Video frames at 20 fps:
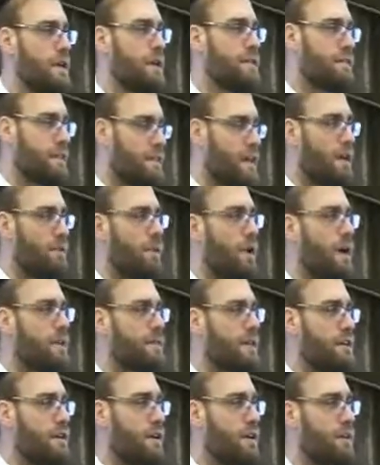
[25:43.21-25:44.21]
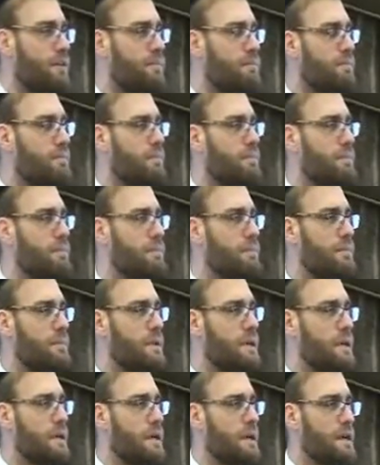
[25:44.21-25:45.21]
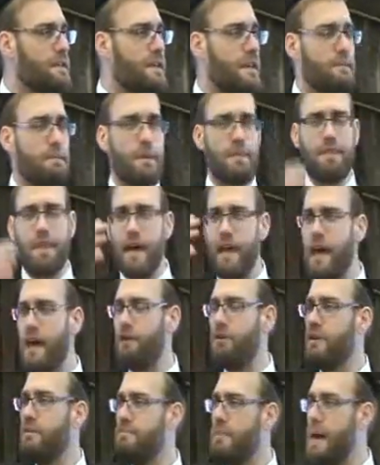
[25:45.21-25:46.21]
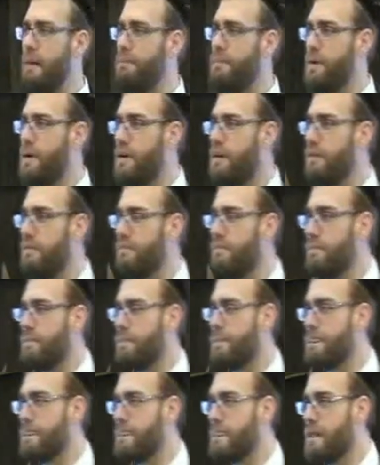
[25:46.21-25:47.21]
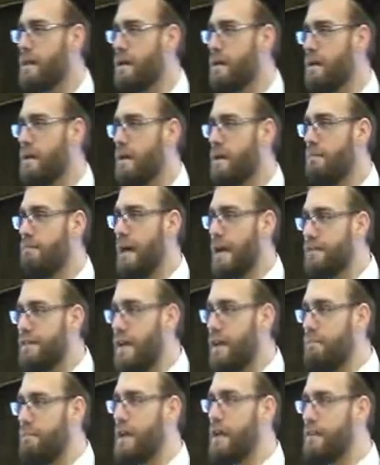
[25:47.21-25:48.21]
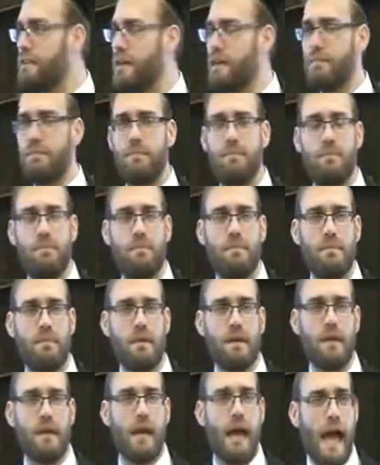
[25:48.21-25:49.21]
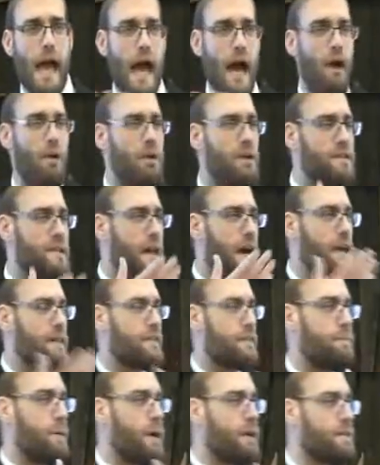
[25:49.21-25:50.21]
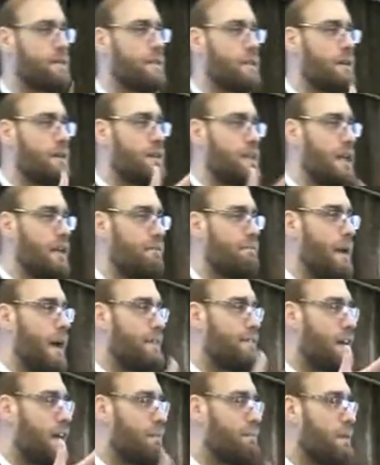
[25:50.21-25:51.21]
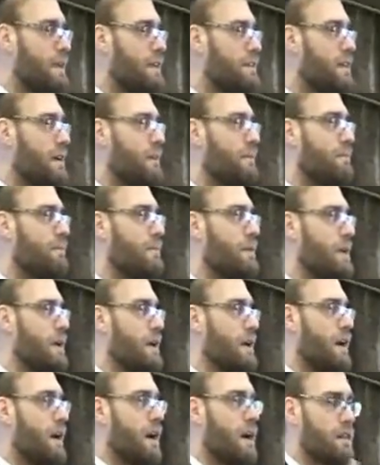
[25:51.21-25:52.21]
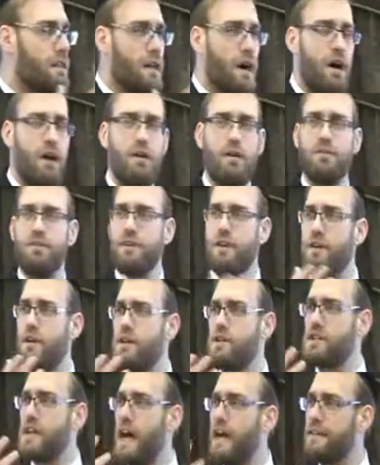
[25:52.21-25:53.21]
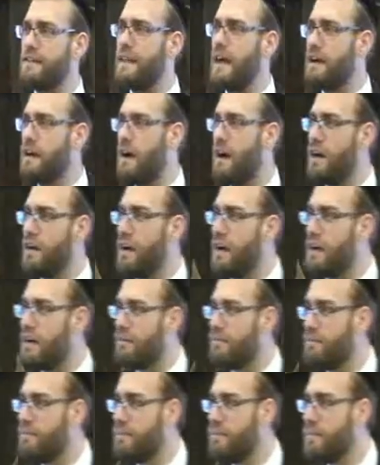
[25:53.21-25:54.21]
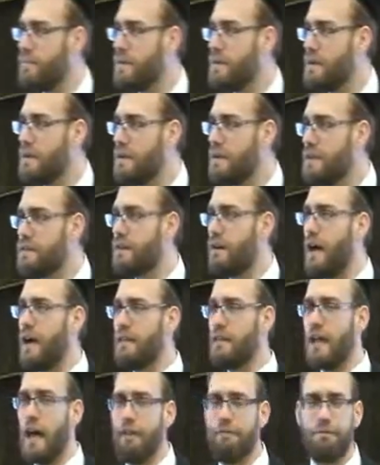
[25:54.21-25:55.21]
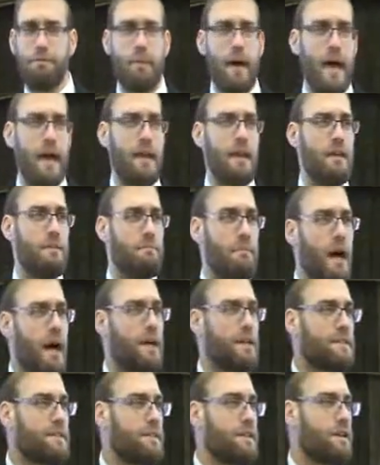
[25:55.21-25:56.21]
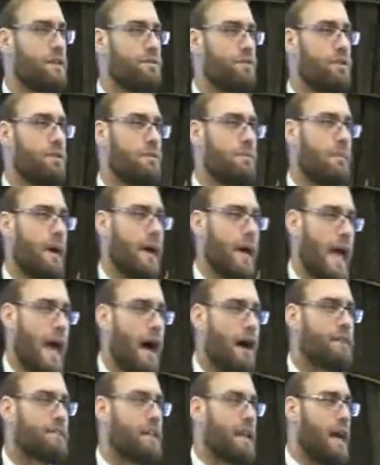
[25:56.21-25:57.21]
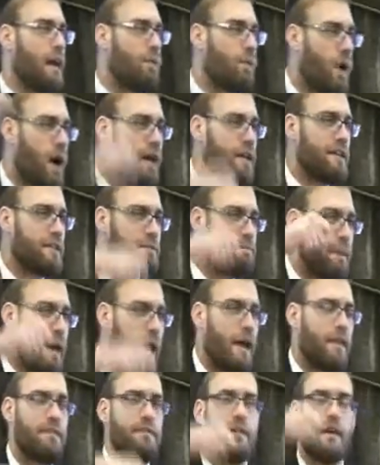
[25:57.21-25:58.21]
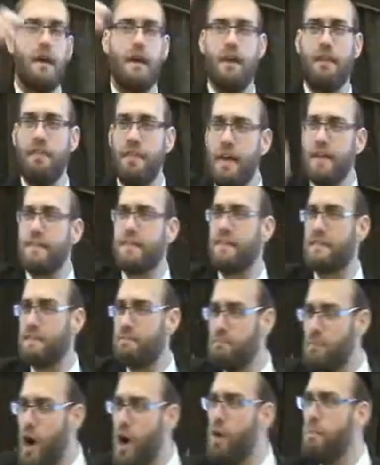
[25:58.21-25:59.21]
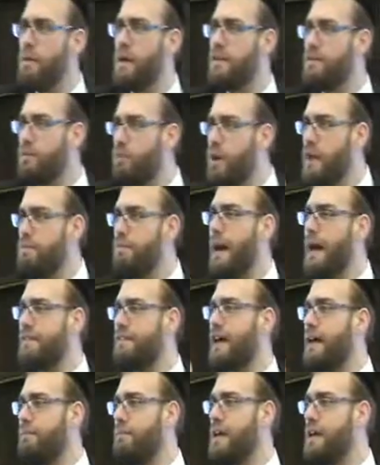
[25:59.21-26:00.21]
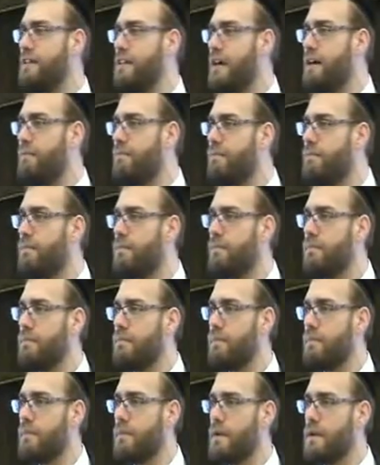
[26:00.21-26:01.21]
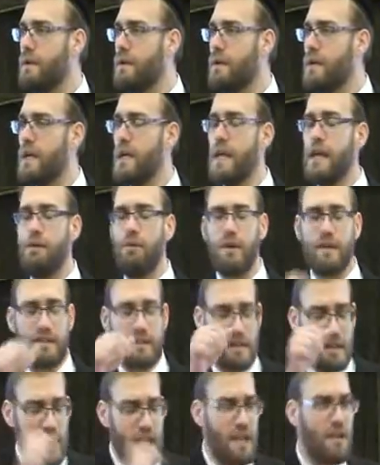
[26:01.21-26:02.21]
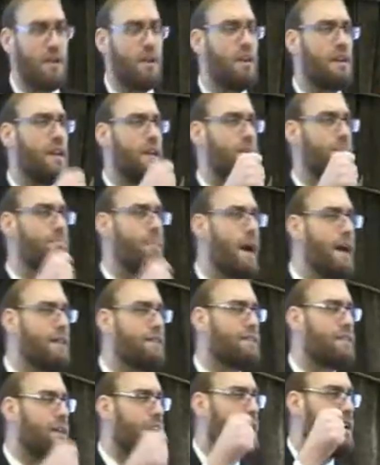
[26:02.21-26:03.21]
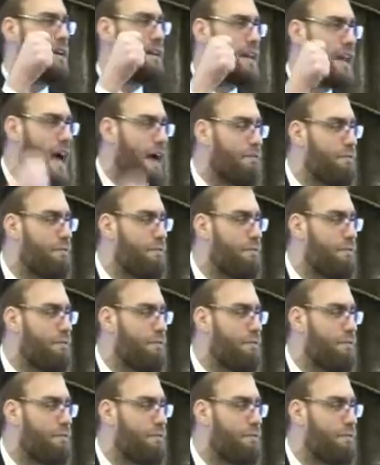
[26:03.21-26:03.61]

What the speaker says: He says, I was at home. He says, but then I remembered my Talmidim. How was I supposed to leave my Talmidim alone during a Shas Sakana? So I left my sealed room in my house, and I want to spend this moment with my Talmidim. He was literally Meiser